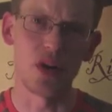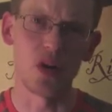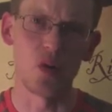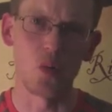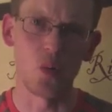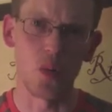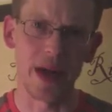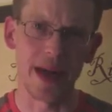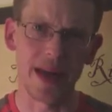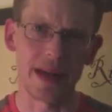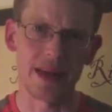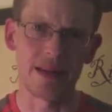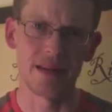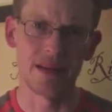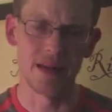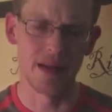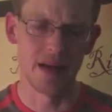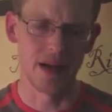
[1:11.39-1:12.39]
away
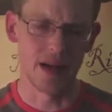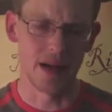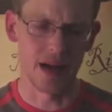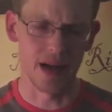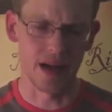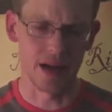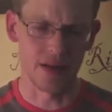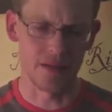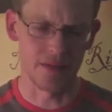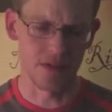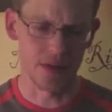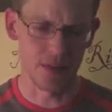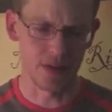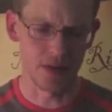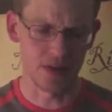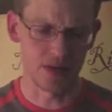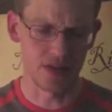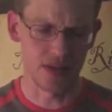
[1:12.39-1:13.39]
from
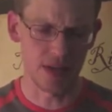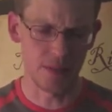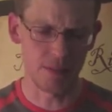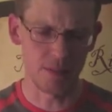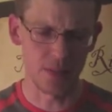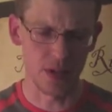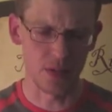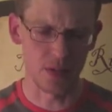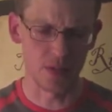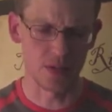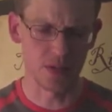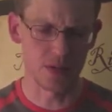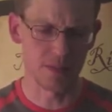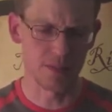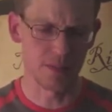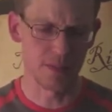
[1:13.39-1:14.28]
your sit bones.